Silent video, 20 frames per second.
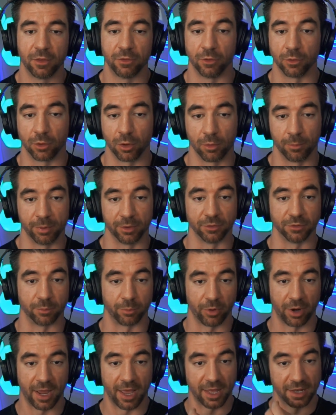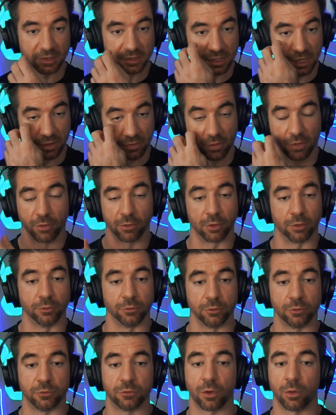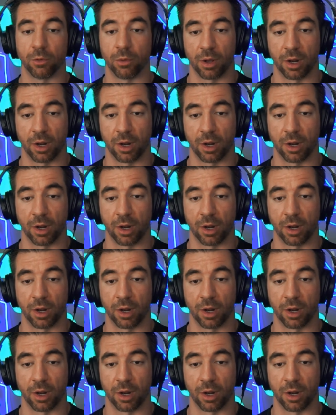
they'll go build a brand, and then they'll go do solo